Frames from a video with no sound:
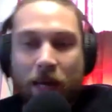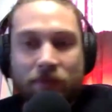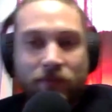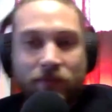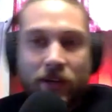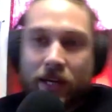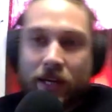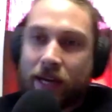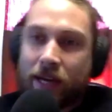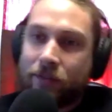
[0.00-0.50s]

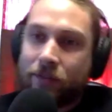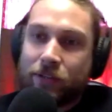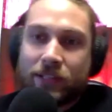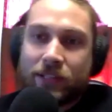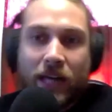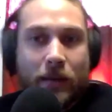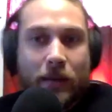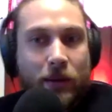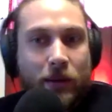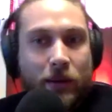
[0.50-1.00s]
Every
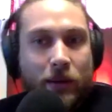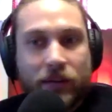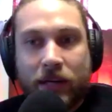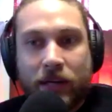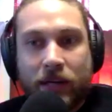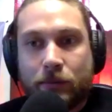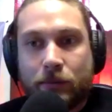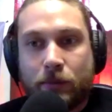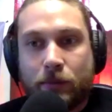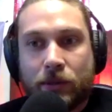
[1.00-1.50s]
time I've trained
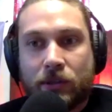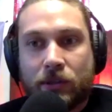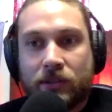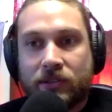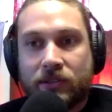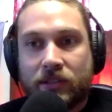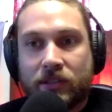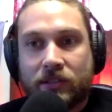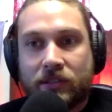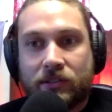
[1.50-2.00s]
with Bill,
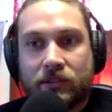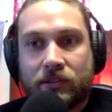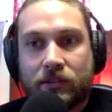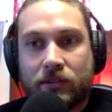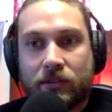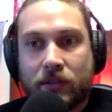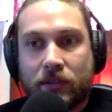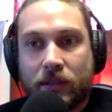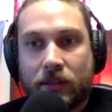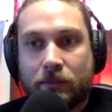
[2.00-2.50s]
it's
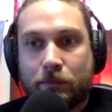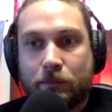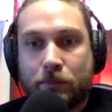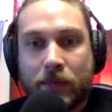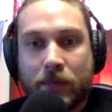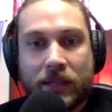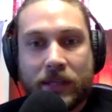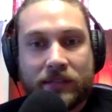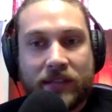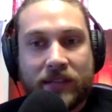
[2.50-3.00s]
a
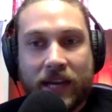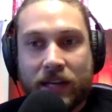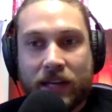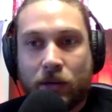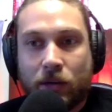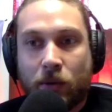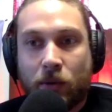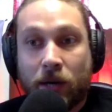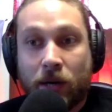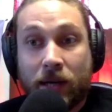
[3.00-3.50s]
big
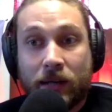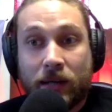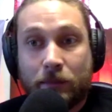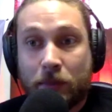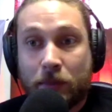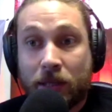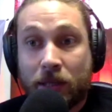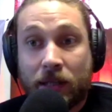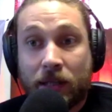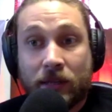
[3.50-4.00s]
takeaway,
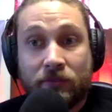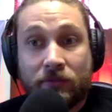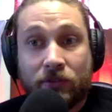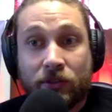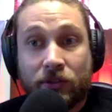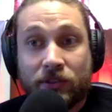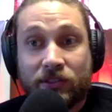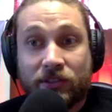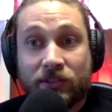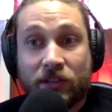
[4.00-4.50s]
big
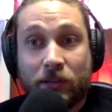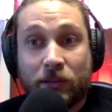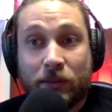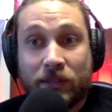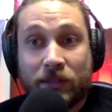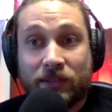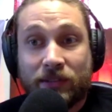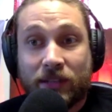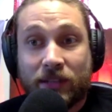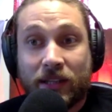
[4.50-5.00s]
influence on me,
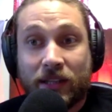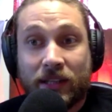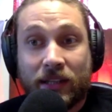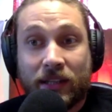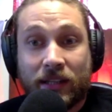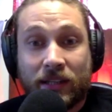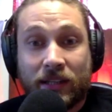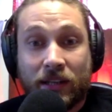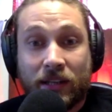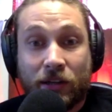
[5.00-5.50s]

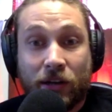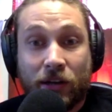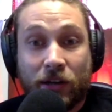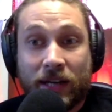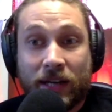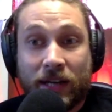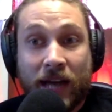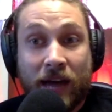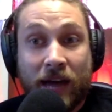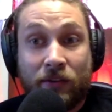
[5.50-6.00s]
and a great
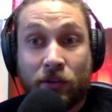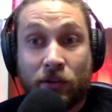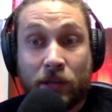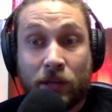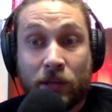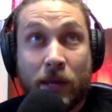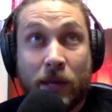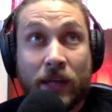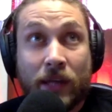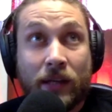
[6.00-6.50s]
guy.
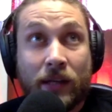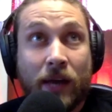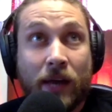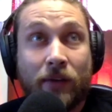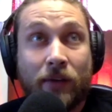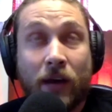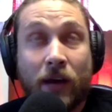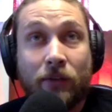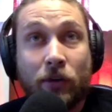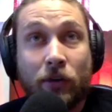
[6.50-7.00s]

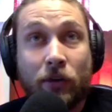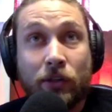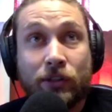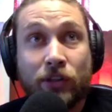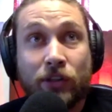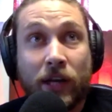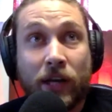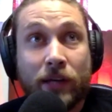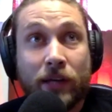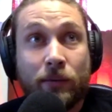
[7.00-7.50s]
I've only
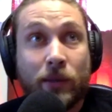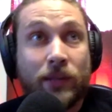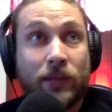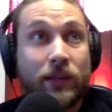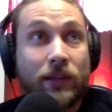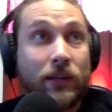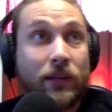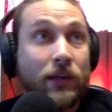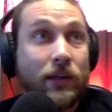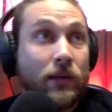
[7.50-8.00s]
trained with
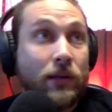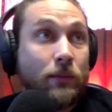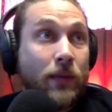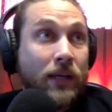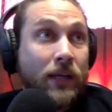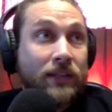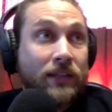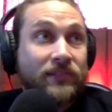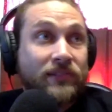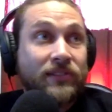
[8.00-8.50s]
him at
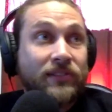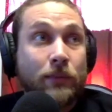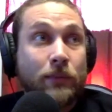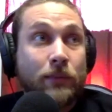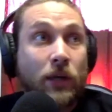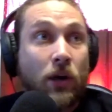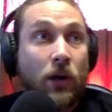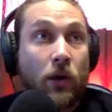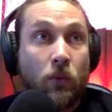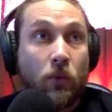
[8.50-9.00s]
a
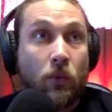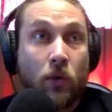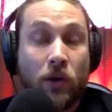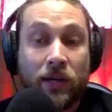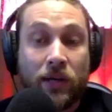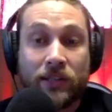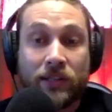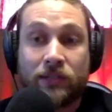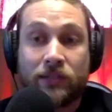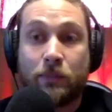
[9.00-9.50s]
seminar
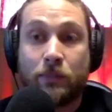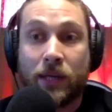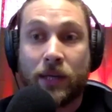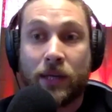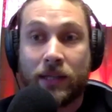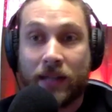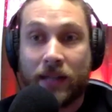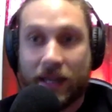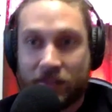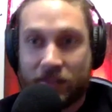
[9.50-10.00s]
once, but
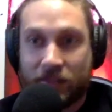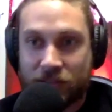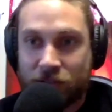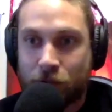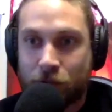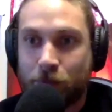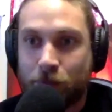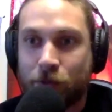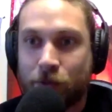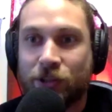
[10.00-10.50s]
like the
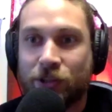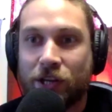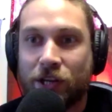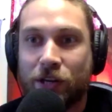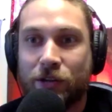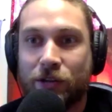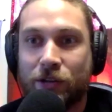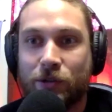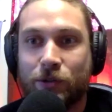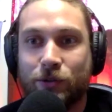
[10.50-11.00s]
super
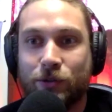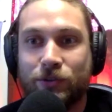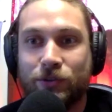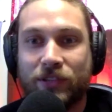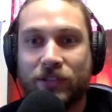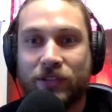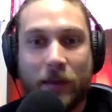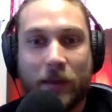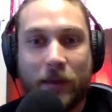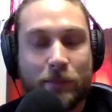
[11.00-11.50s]
shows, and
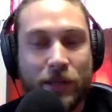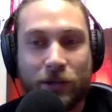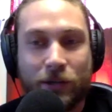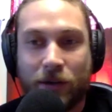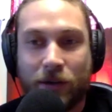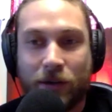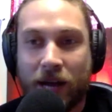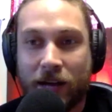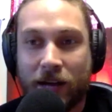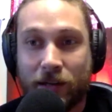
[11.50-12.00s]
I've been
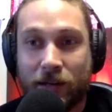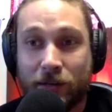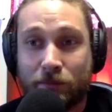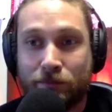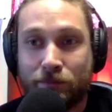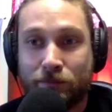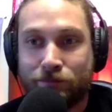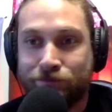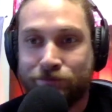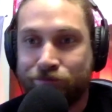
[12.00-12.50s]
around him
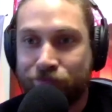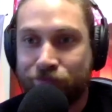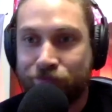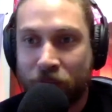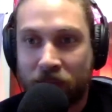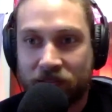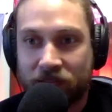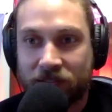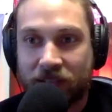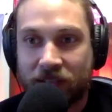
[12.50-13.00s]
a
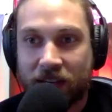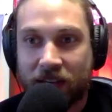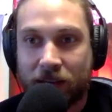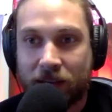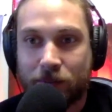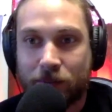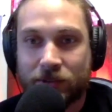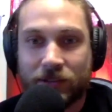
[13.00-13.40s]
dozen times.